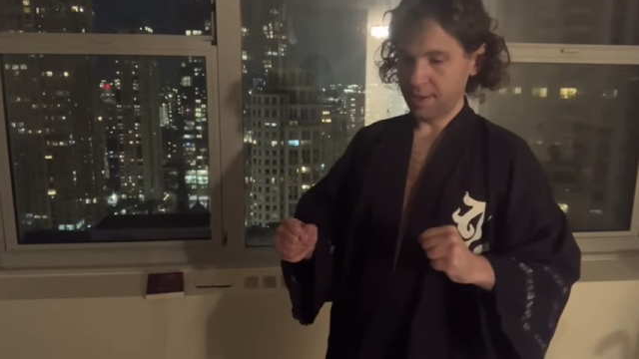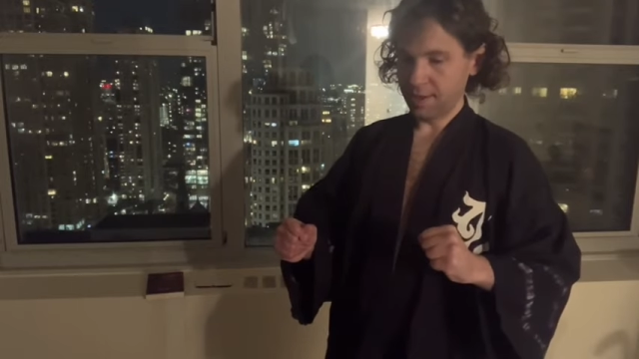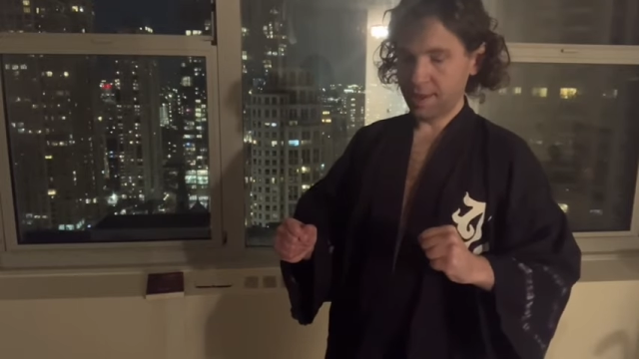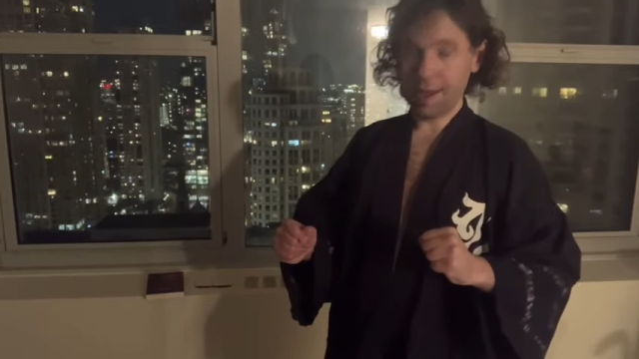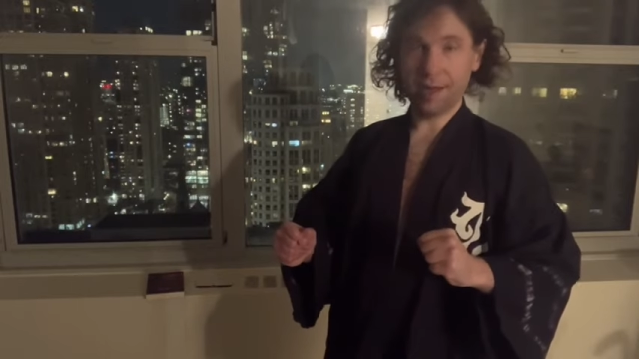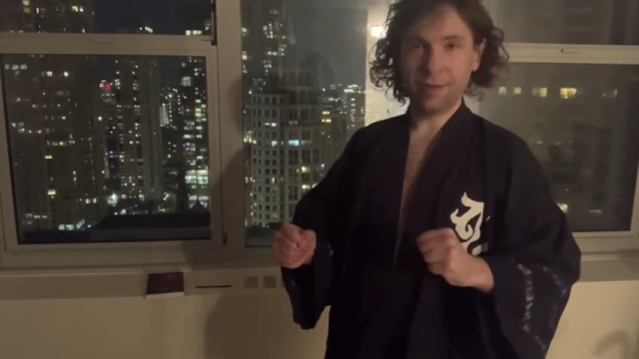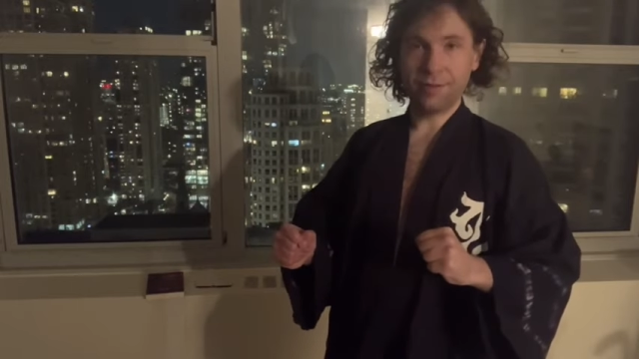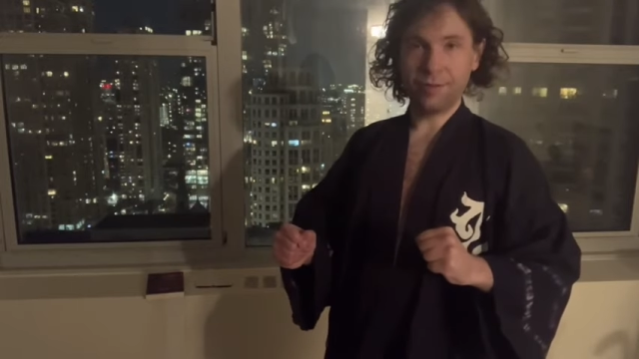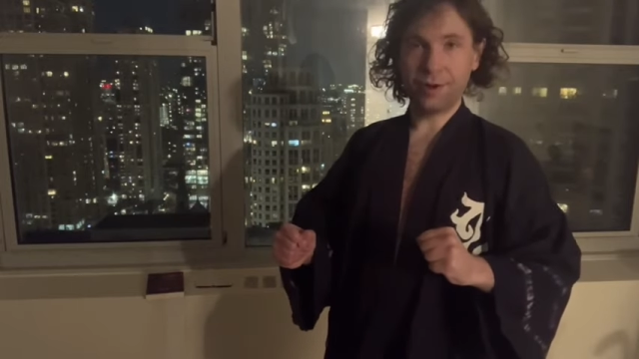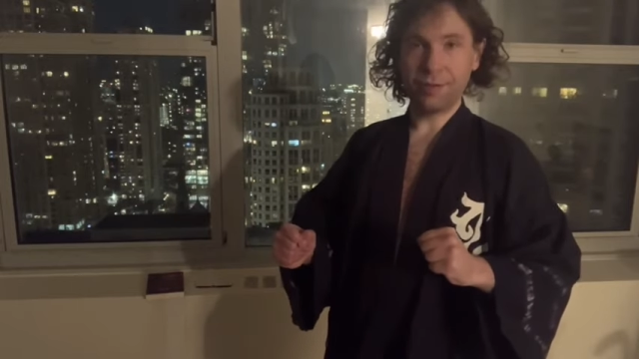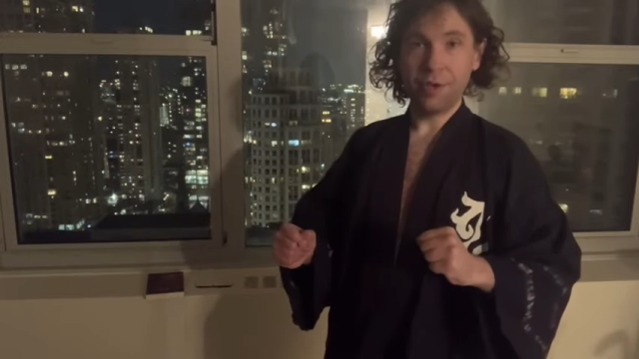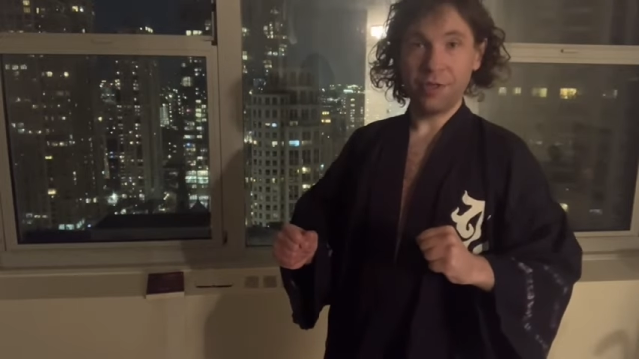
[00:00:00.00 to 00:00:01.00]
Yeah,
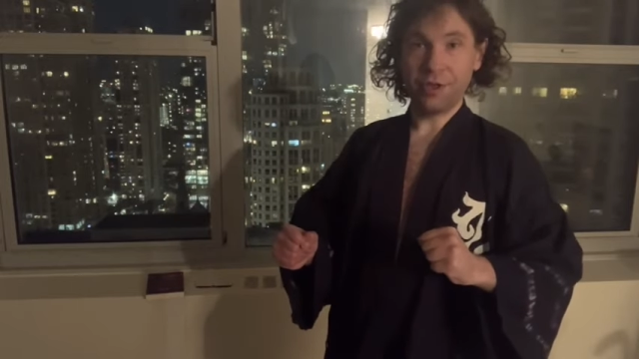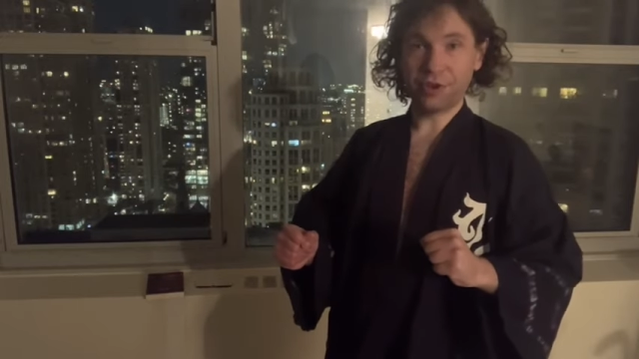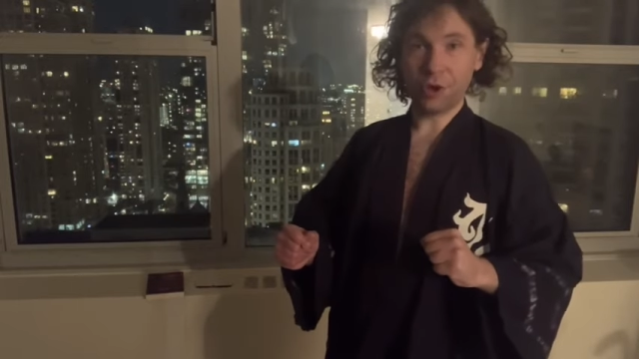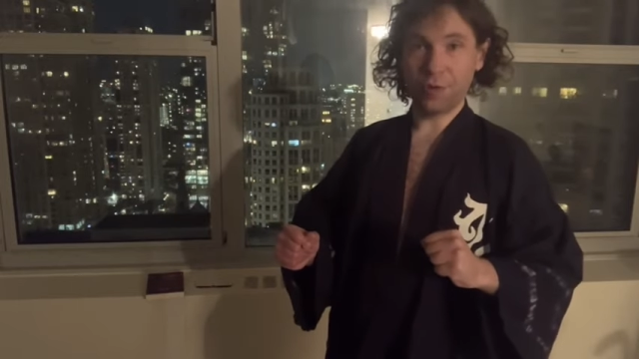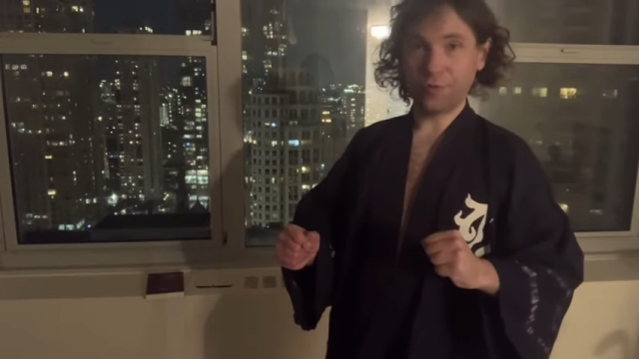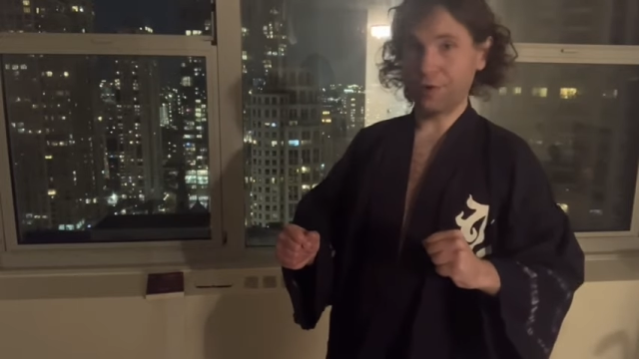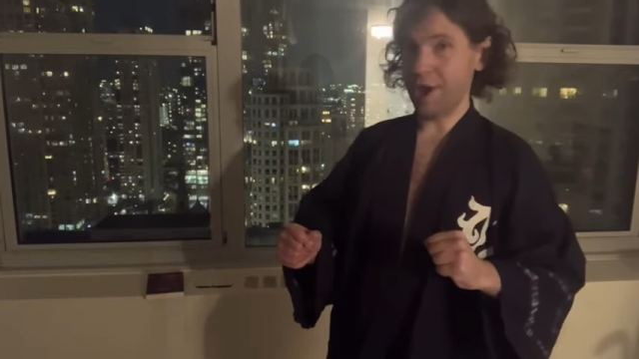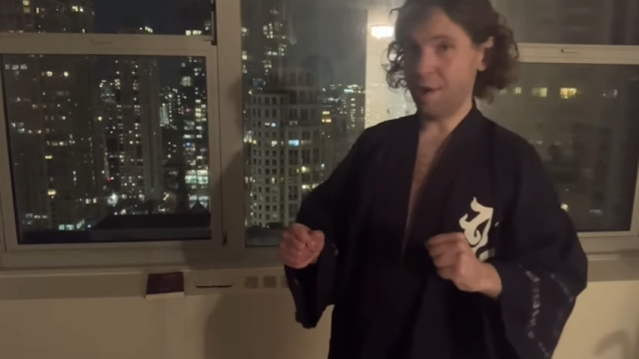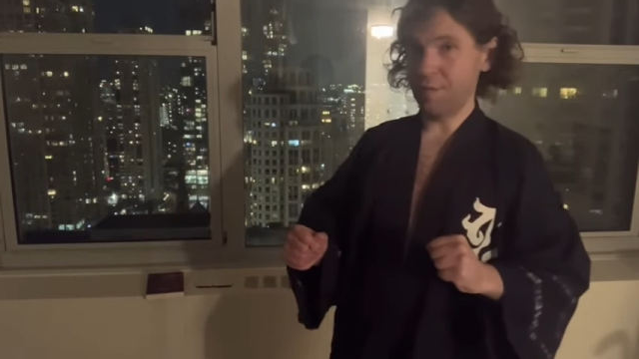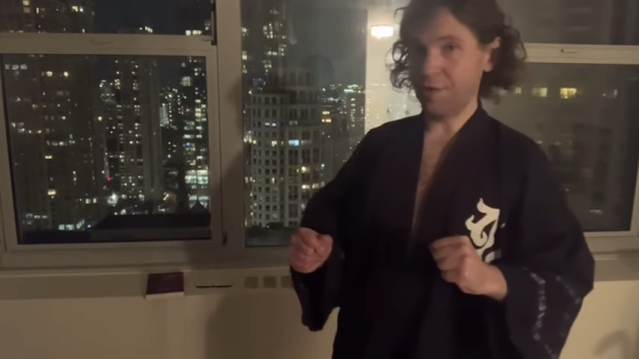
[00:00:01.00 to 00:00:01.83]
well, that's all for now,